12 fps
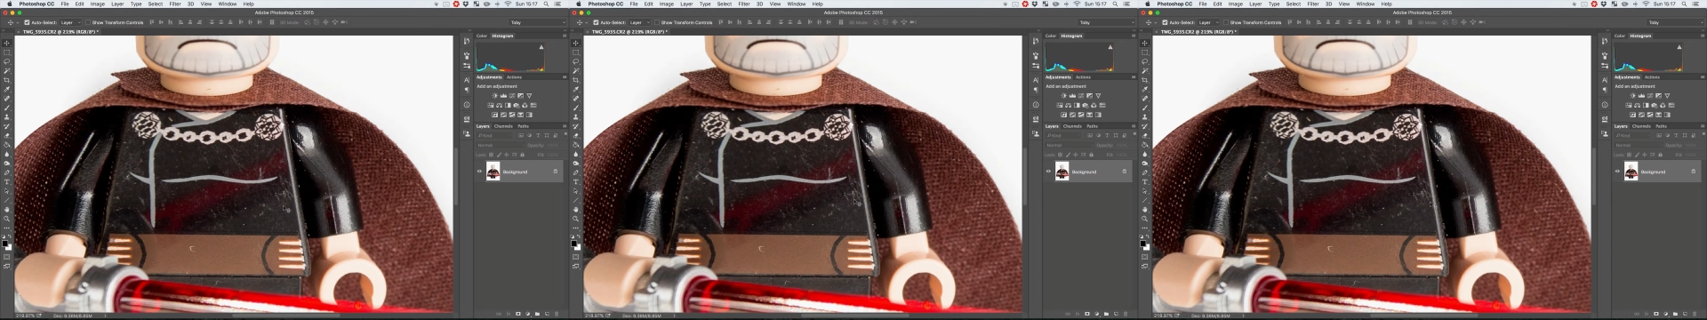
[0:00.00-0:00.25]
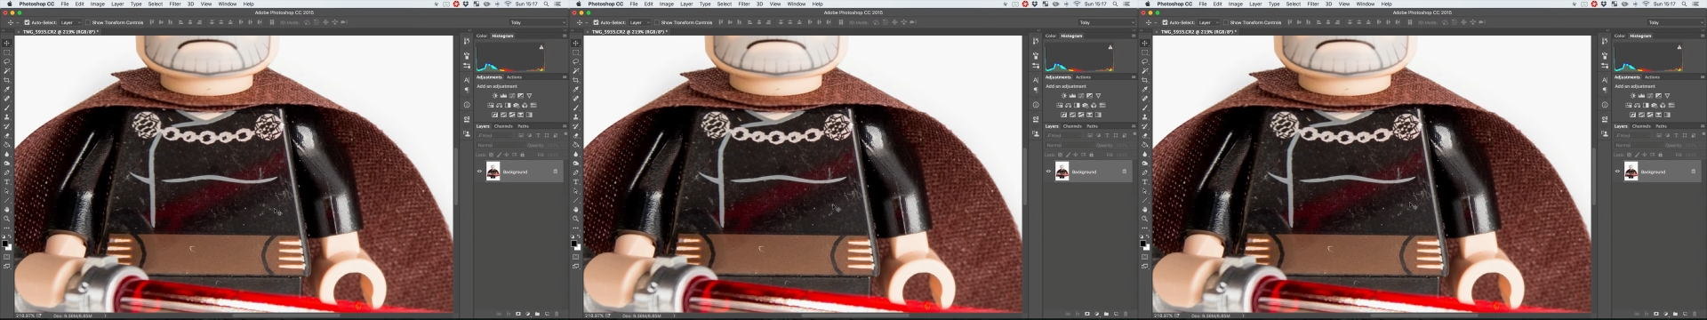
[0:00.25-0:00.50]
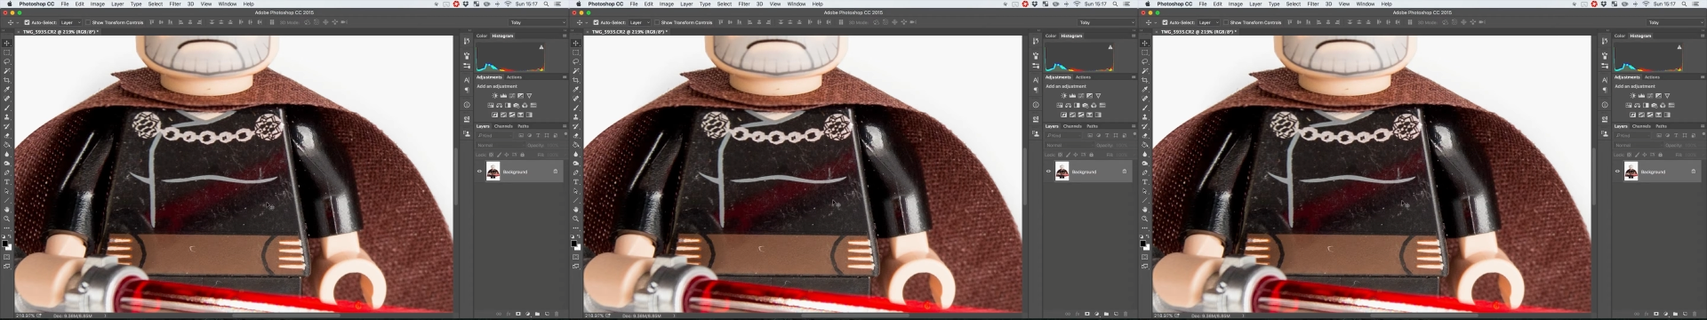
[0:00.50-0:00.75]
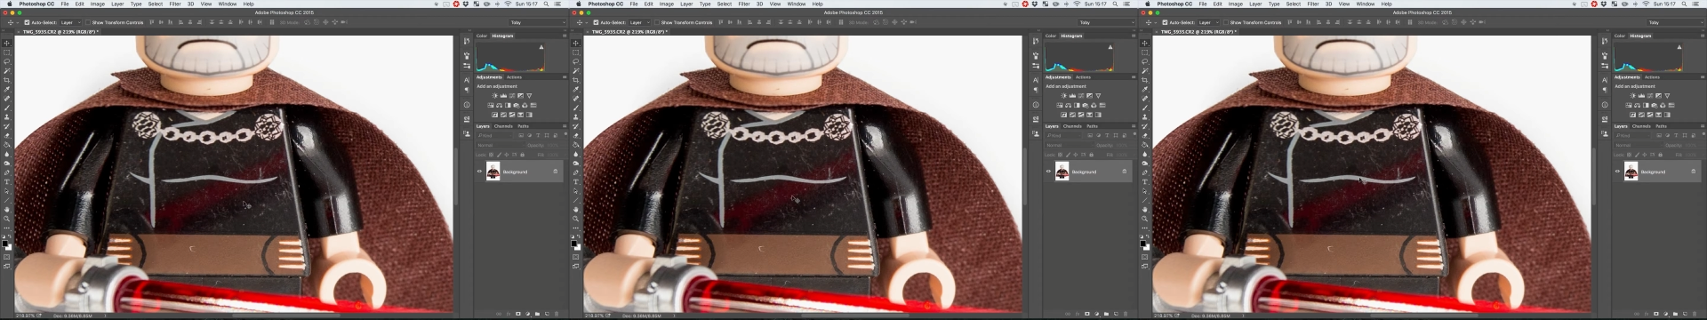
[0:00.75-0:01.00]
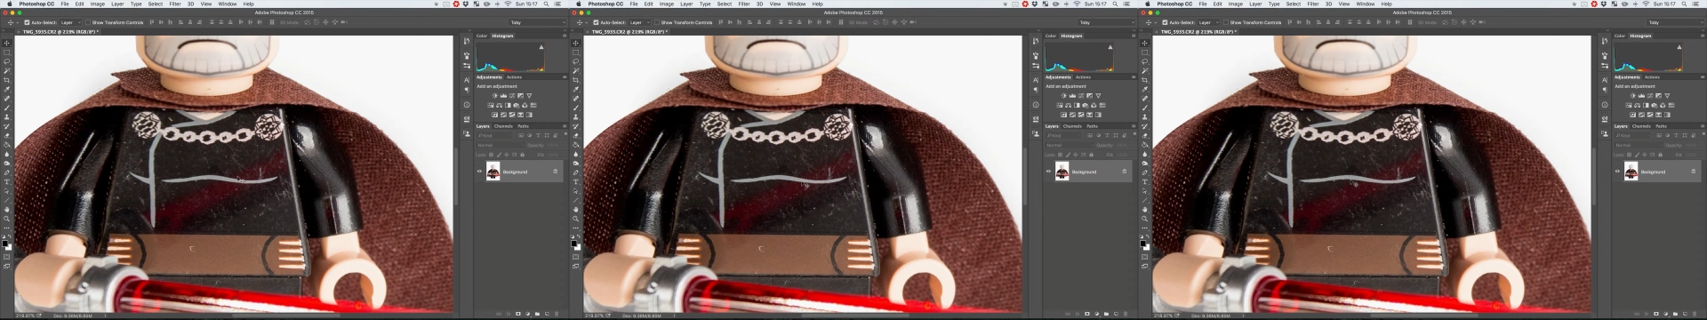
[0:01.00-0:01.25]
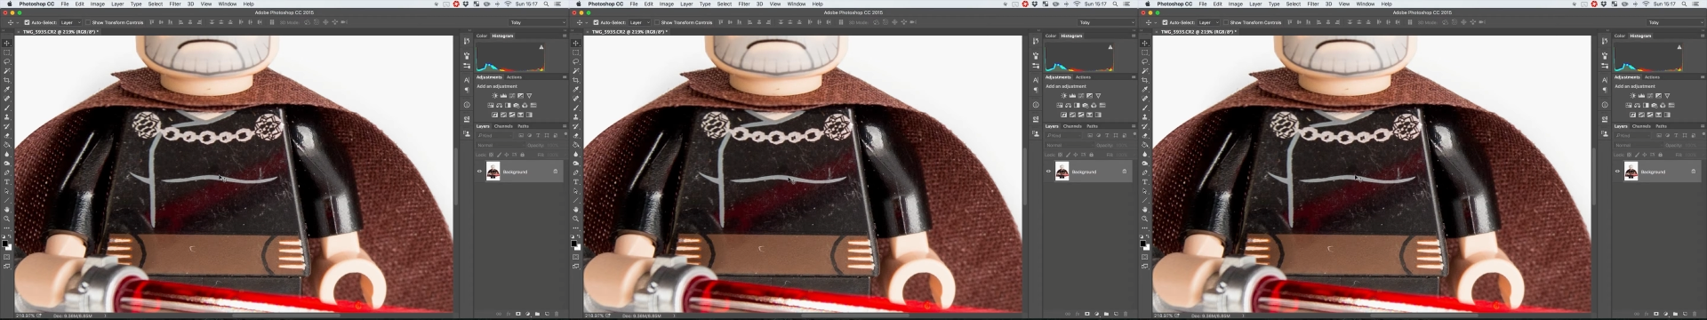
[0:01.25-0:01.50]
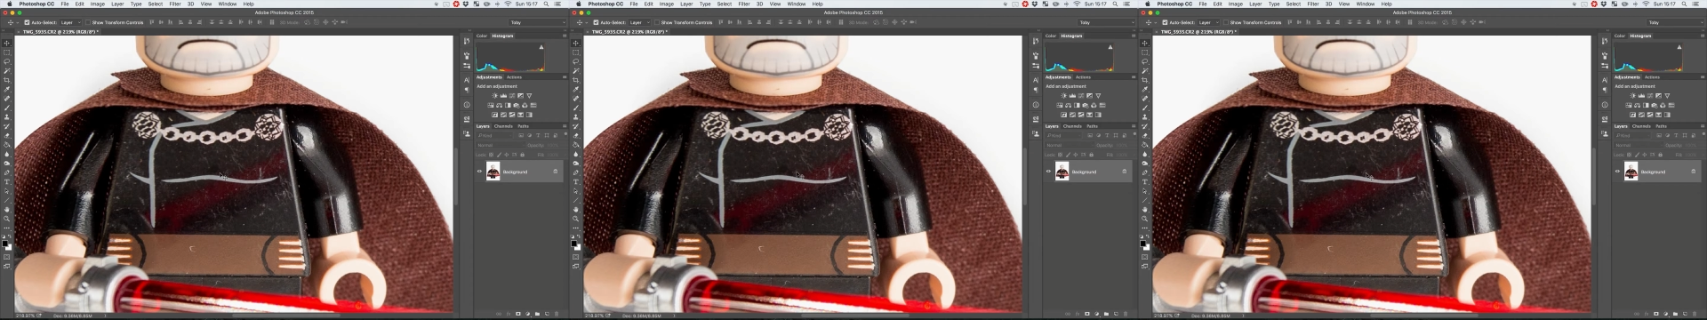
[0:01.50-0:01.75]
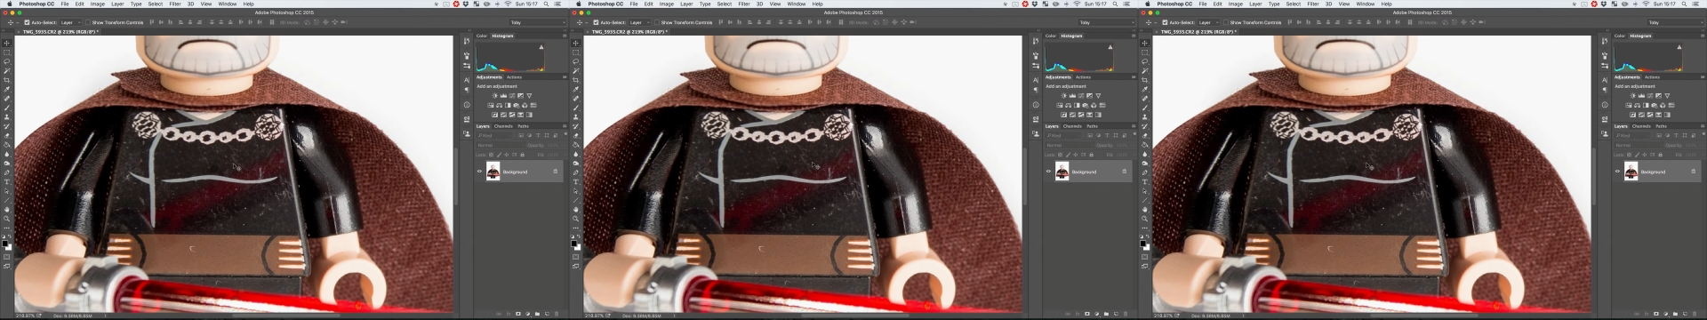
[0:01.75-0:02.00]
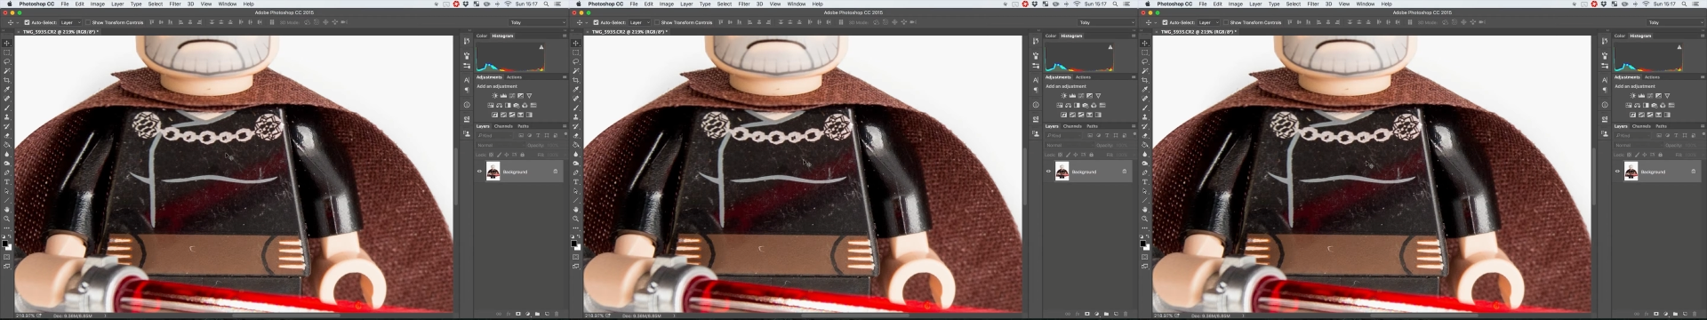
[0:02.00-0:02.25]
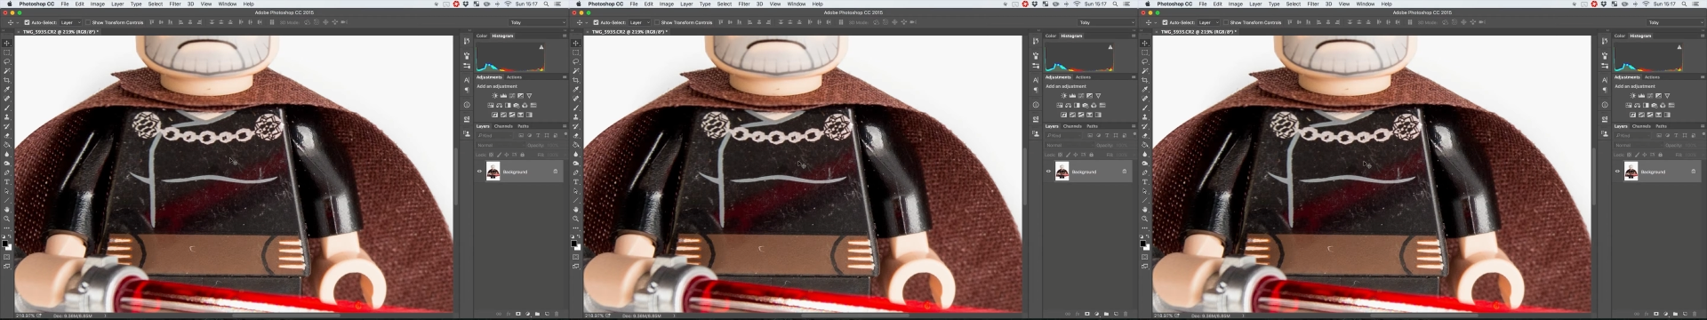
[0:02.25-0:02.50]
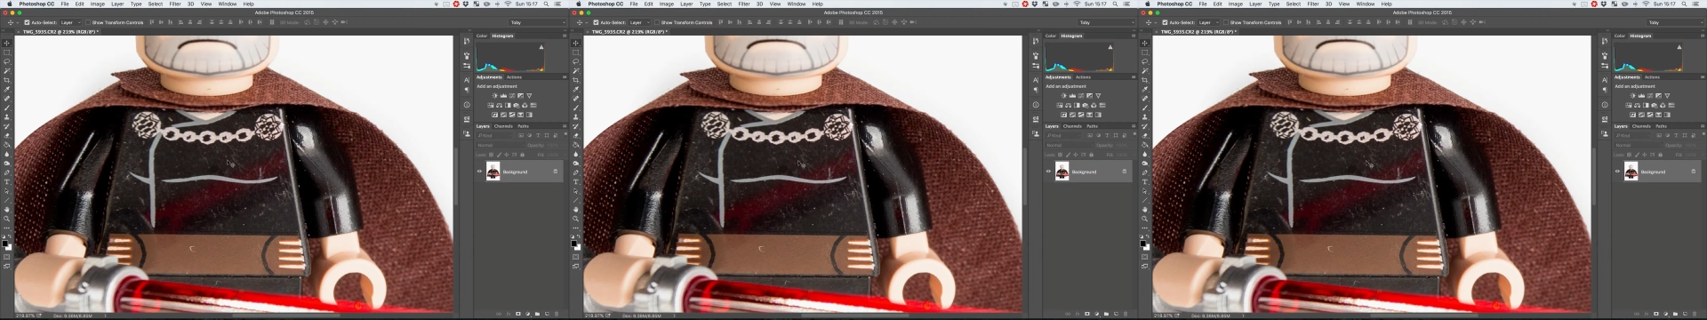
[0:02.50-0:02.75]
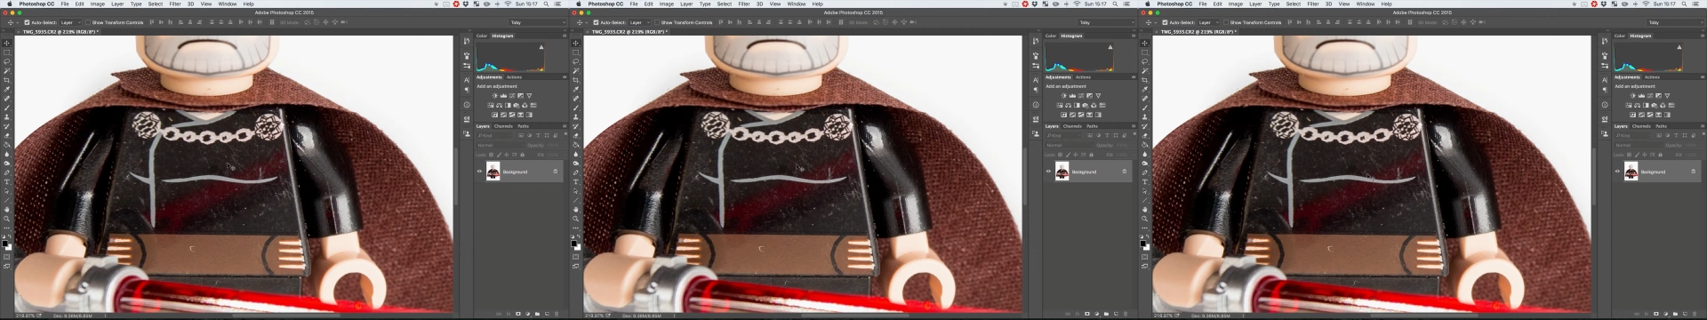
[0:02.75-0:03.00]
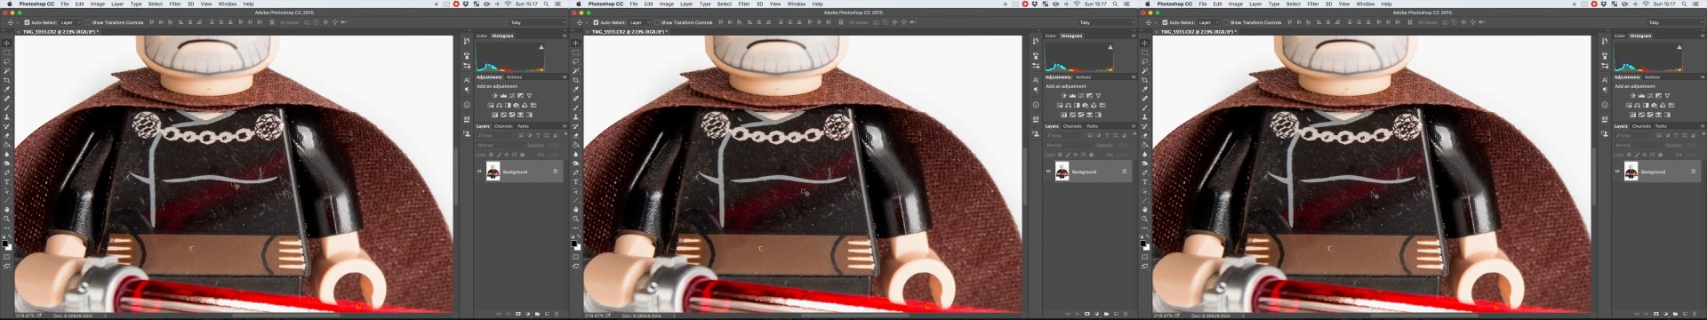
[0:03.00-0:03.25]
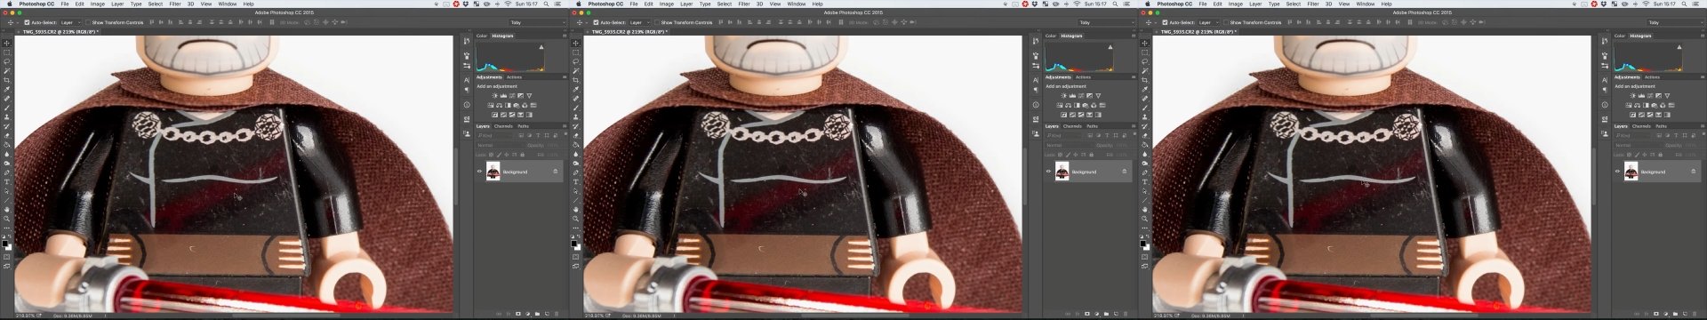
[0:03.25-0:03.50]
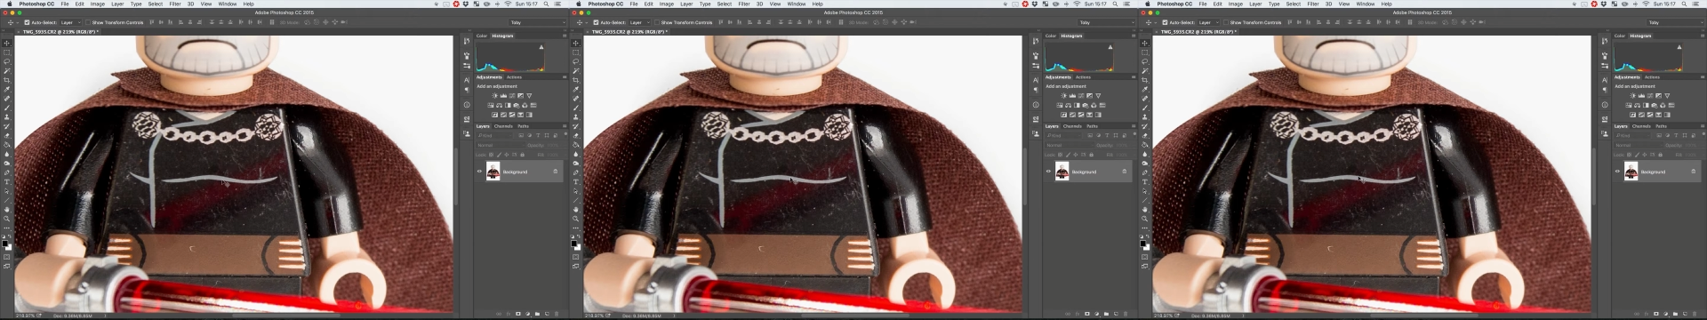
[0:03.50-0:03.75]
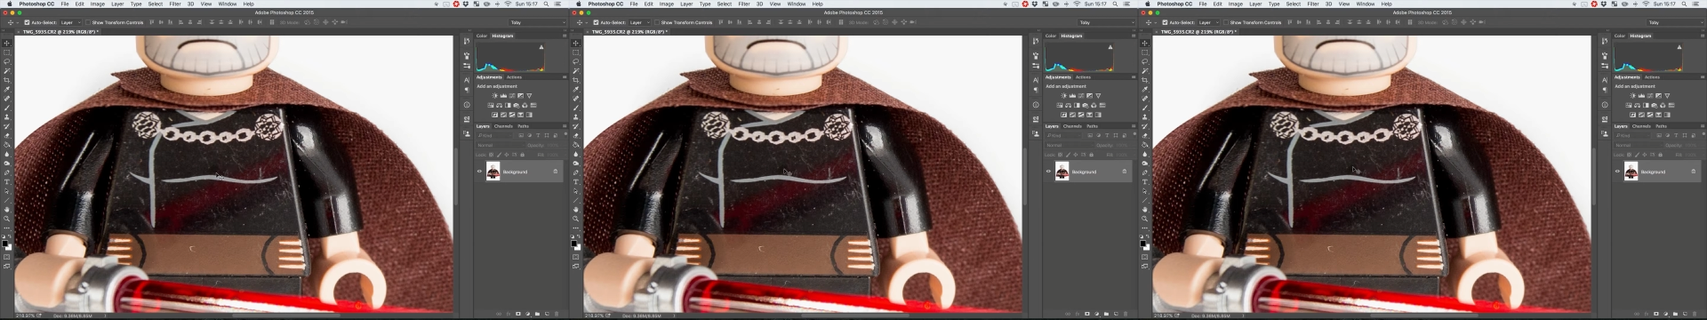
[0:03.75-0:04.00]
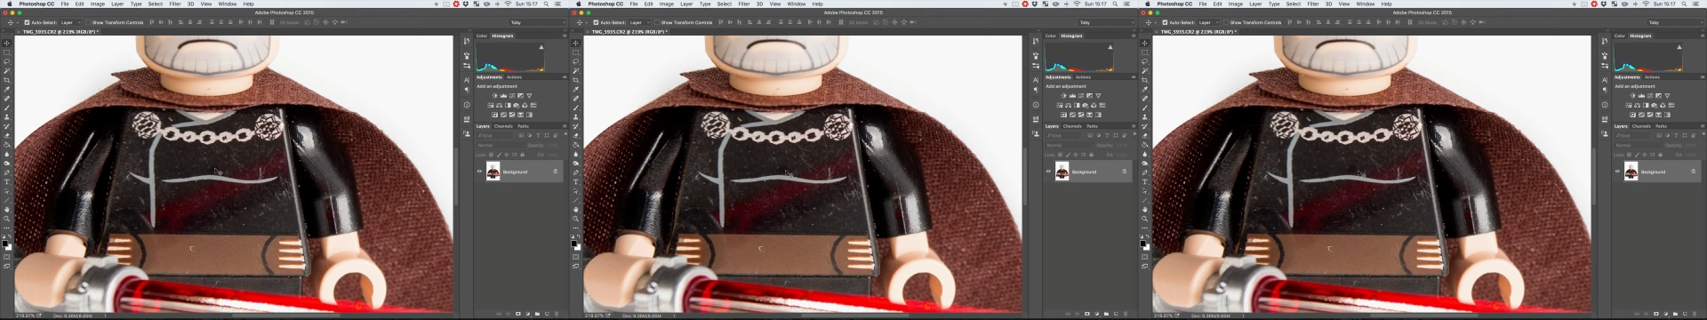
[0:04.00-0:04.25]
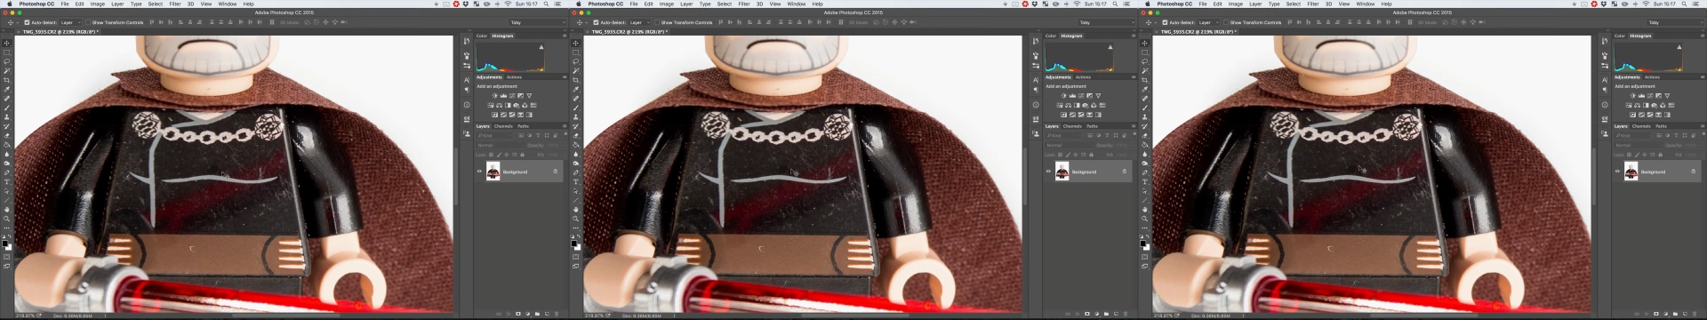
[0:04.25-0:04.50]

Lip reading: [unreadable: no face in view]